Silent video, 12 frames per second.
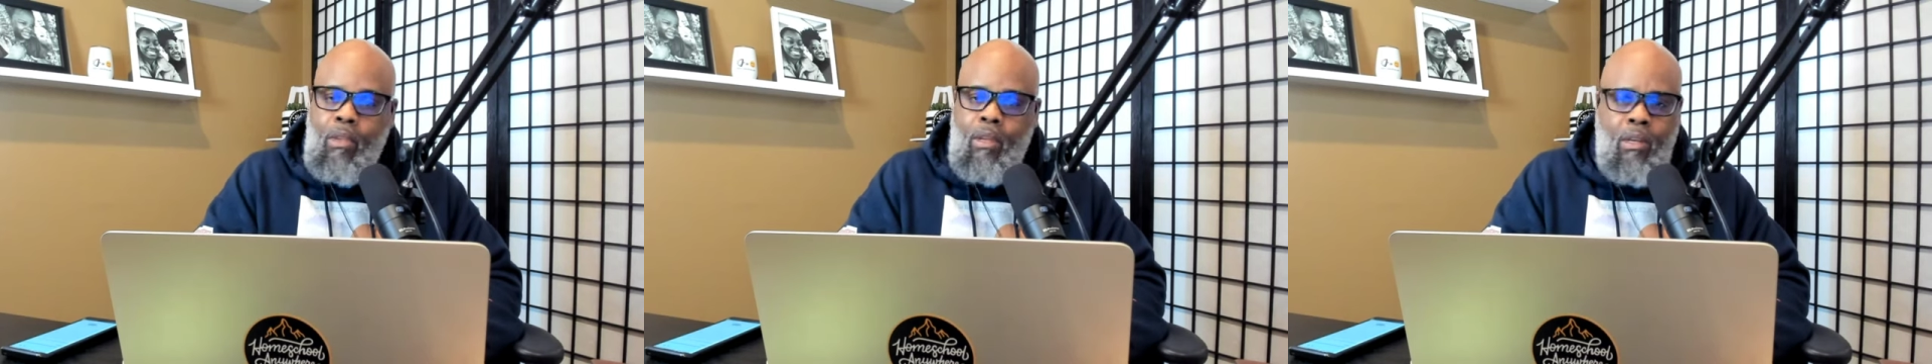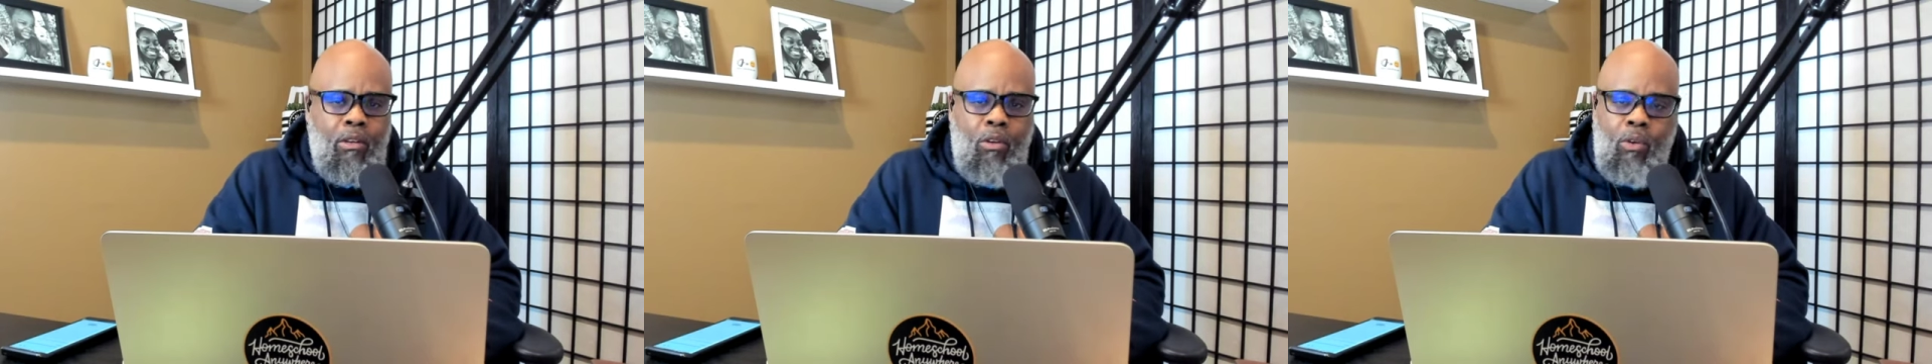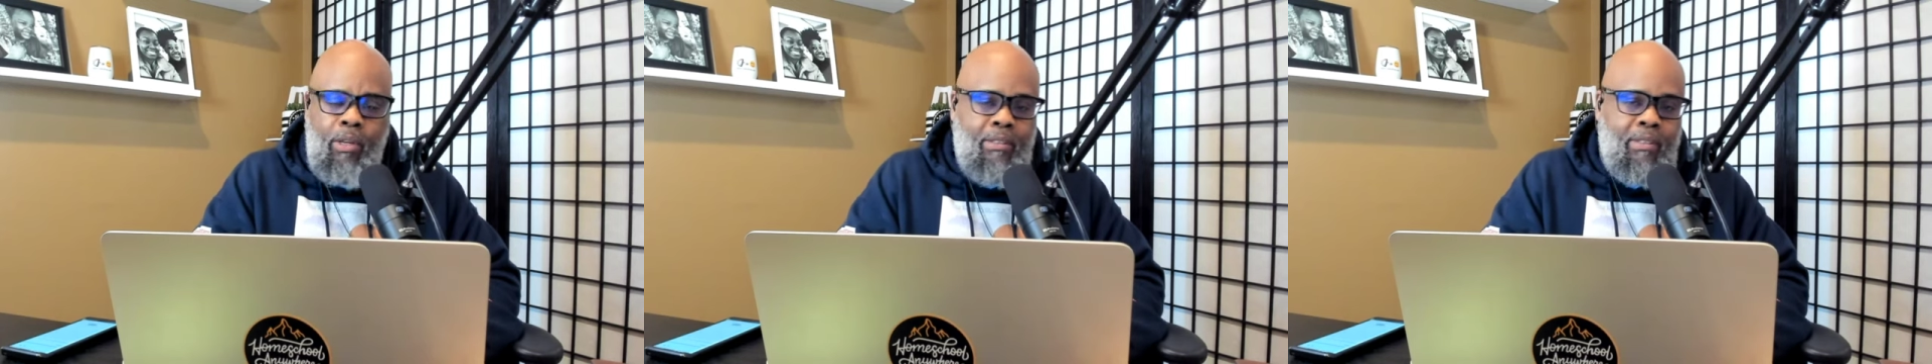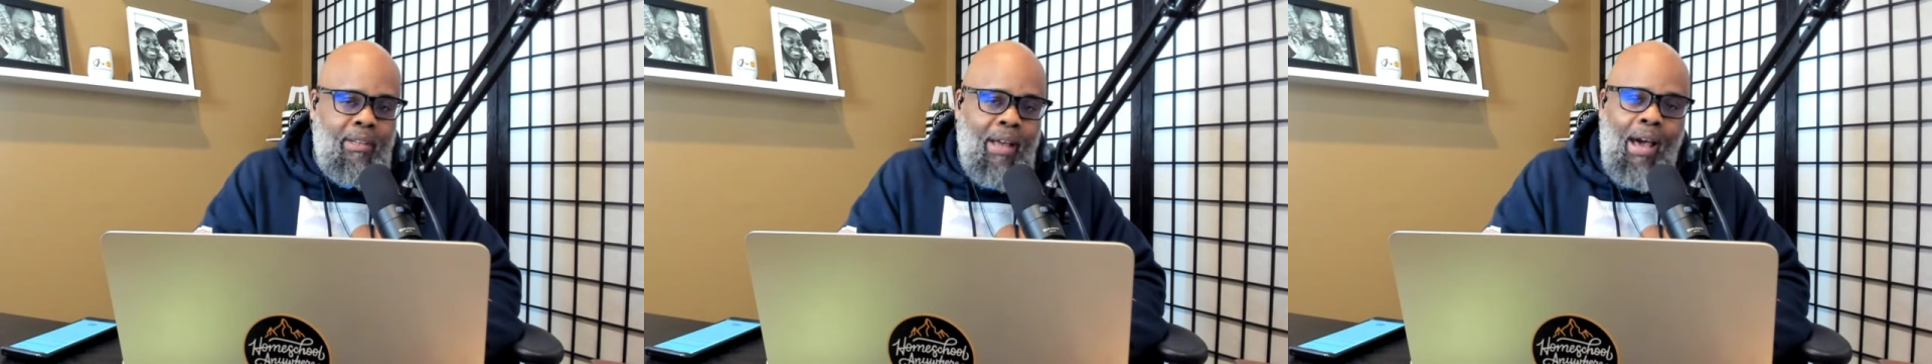You know,
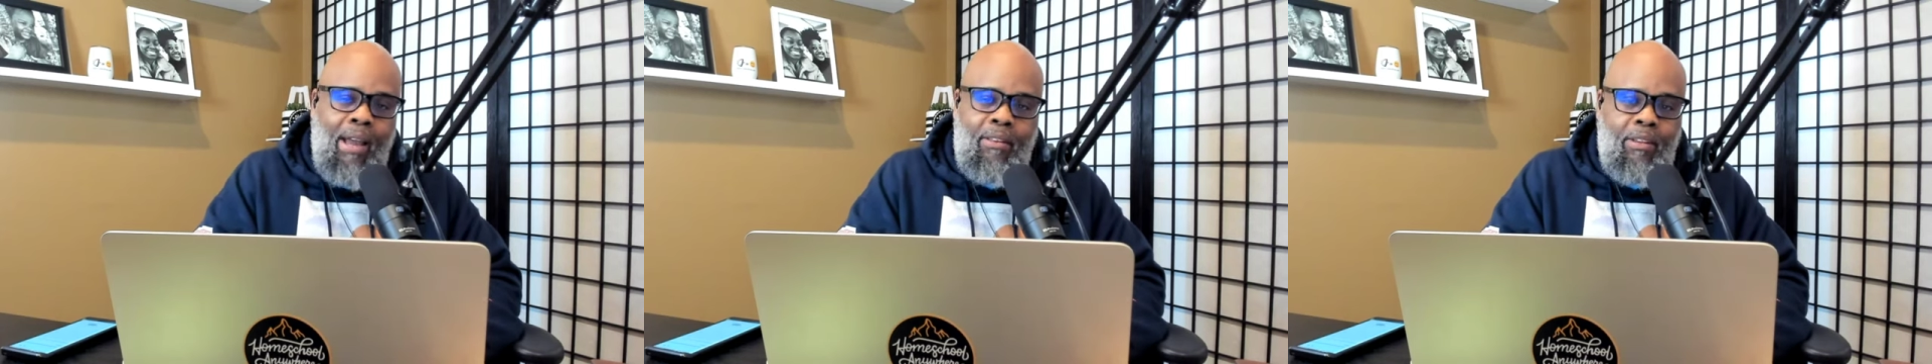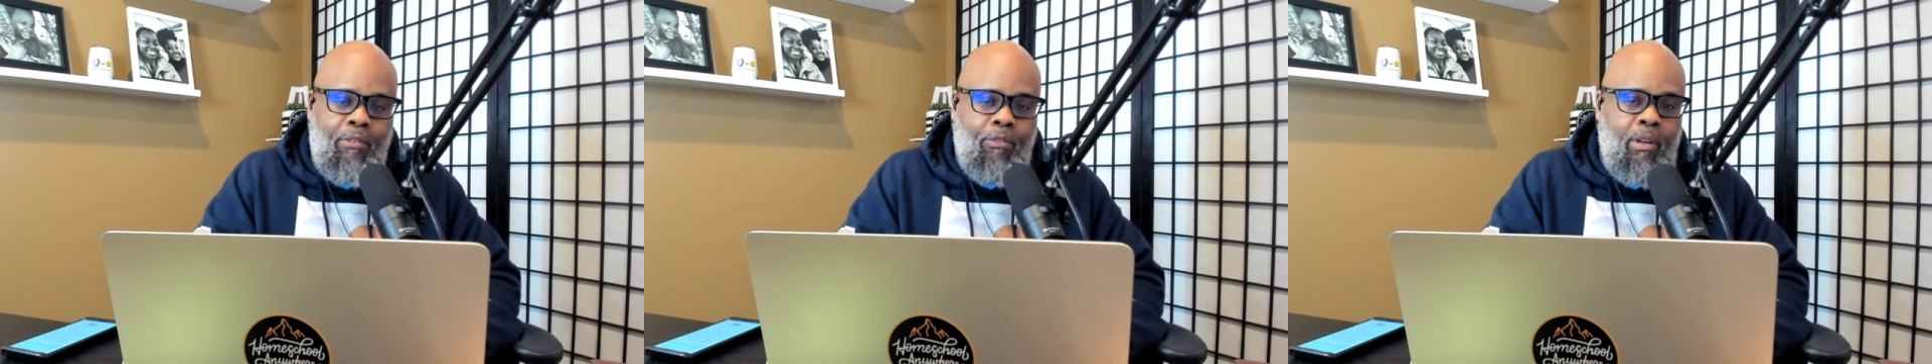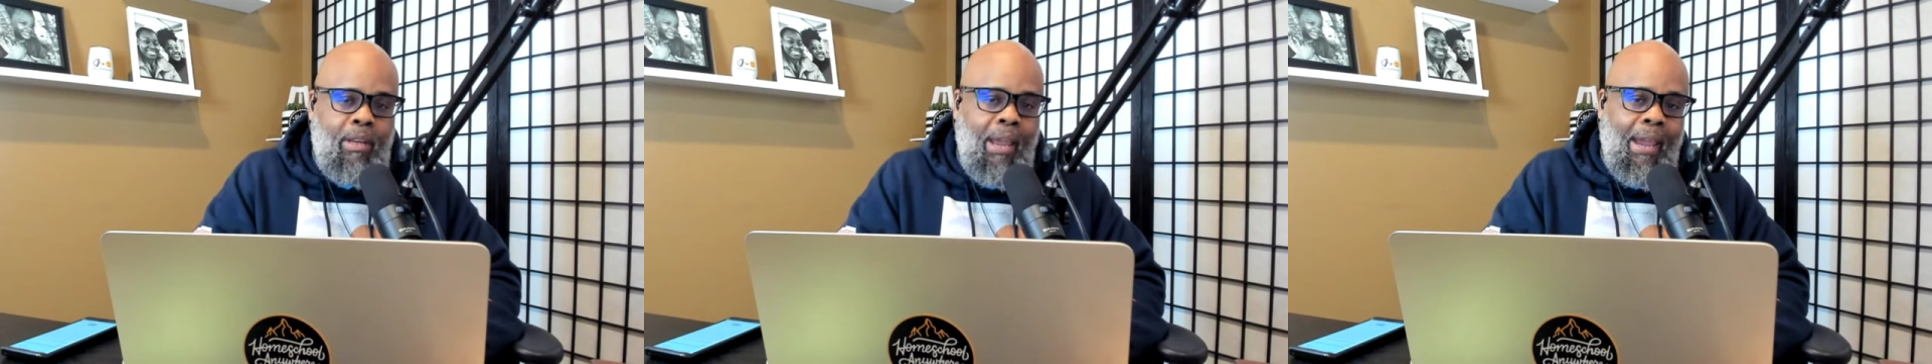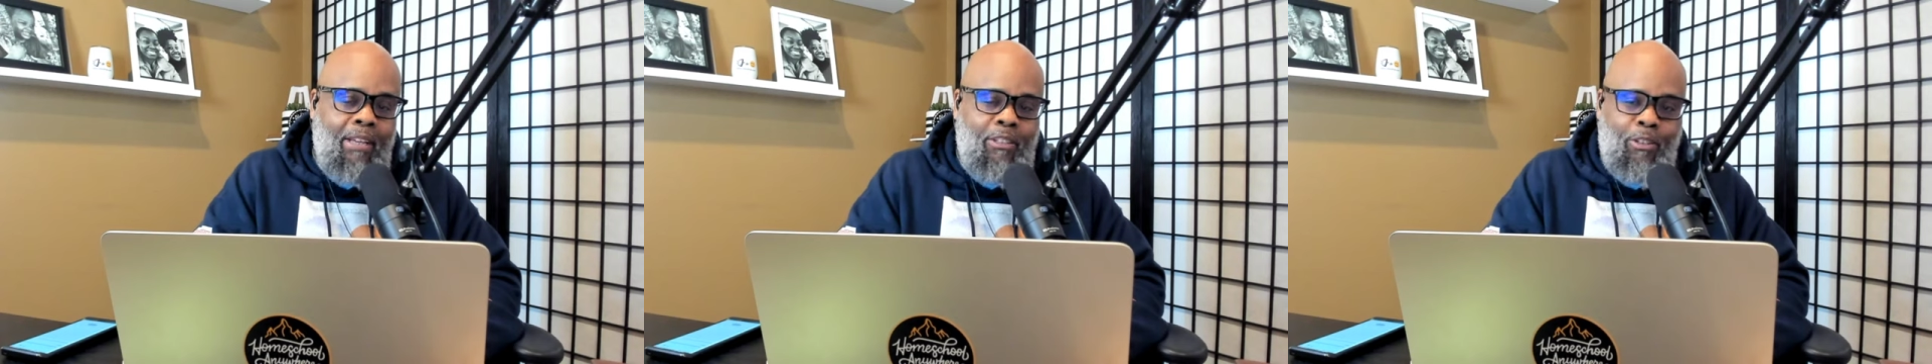there's a lot of different
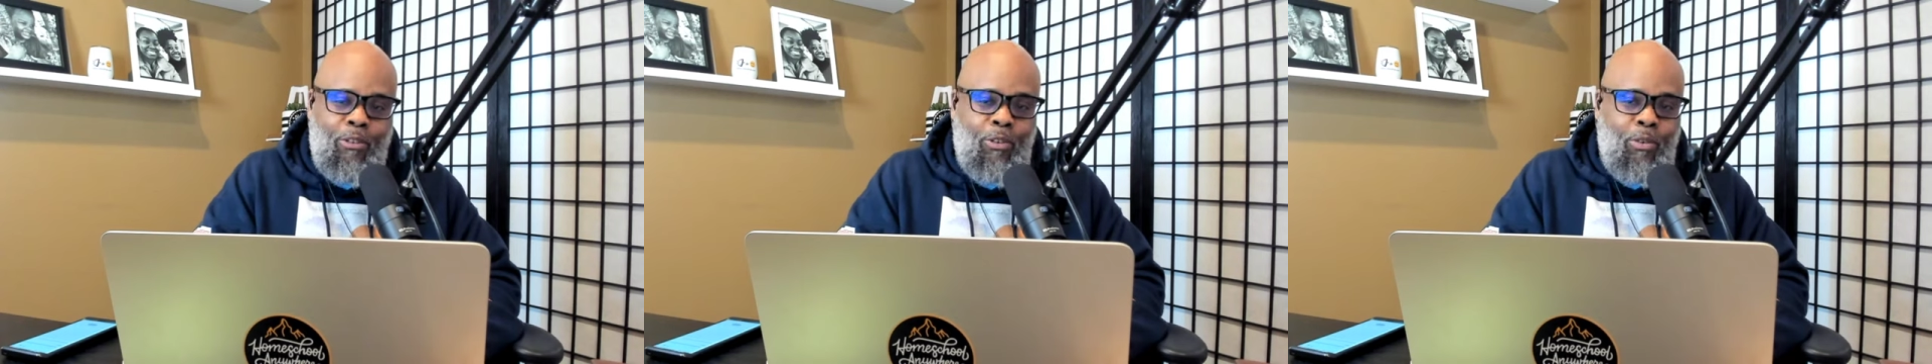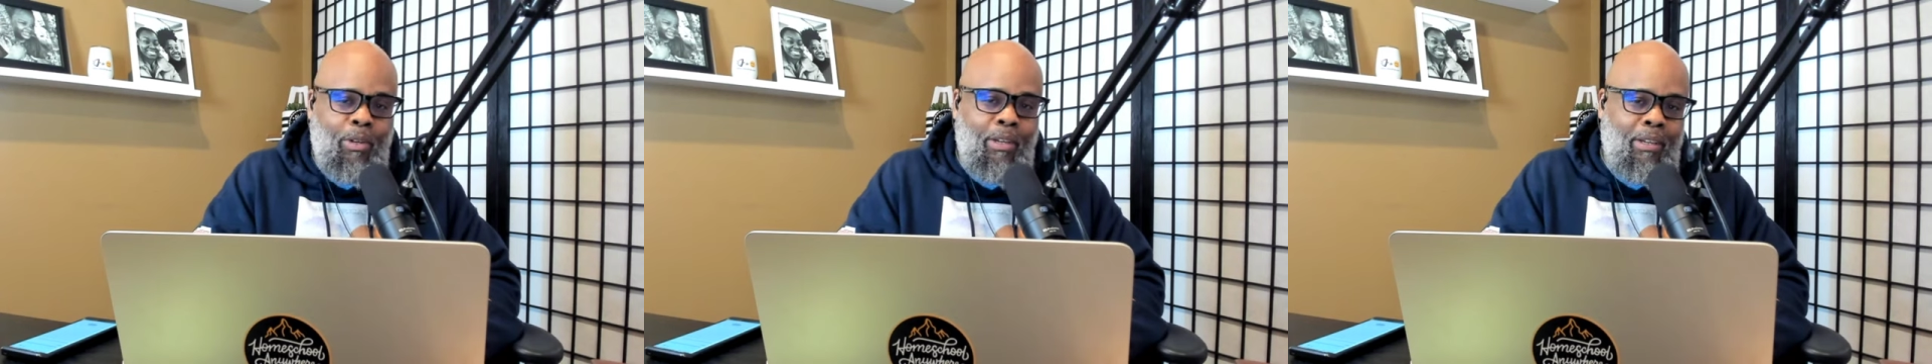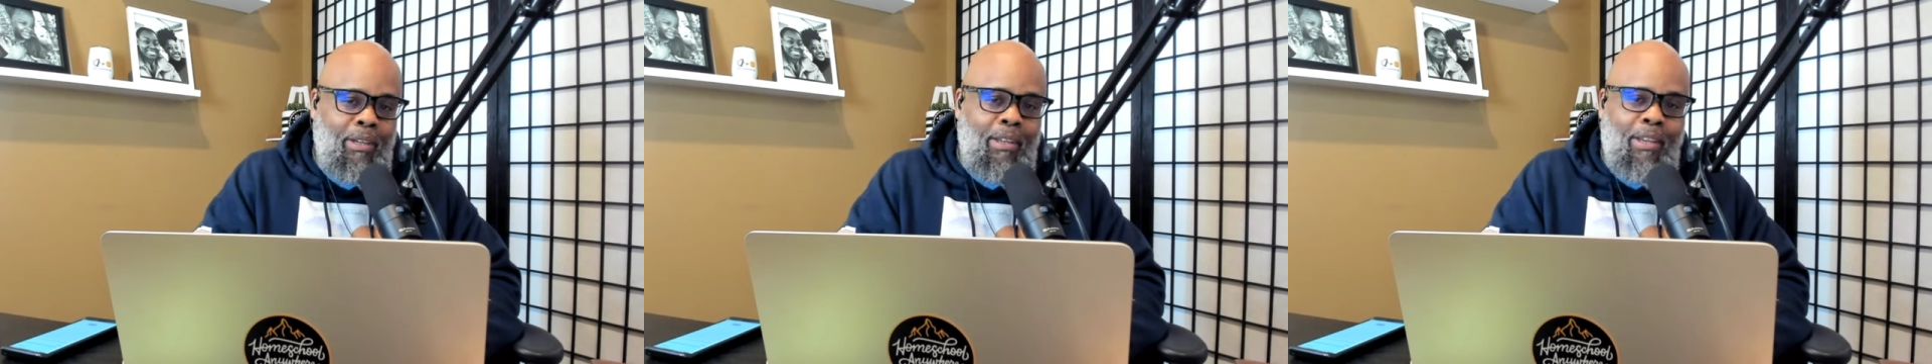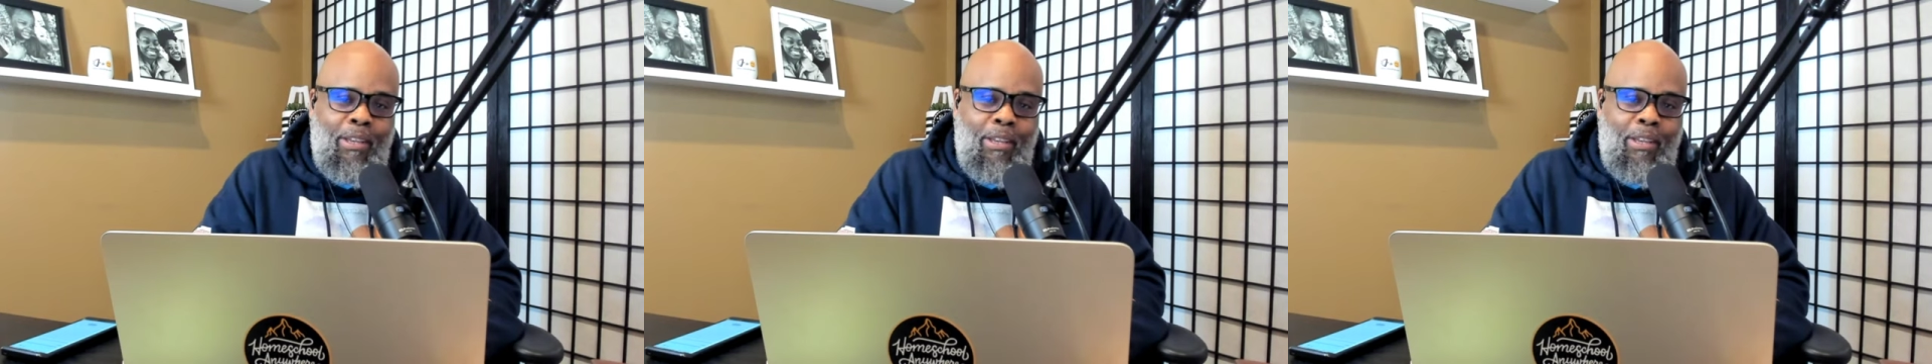answers you can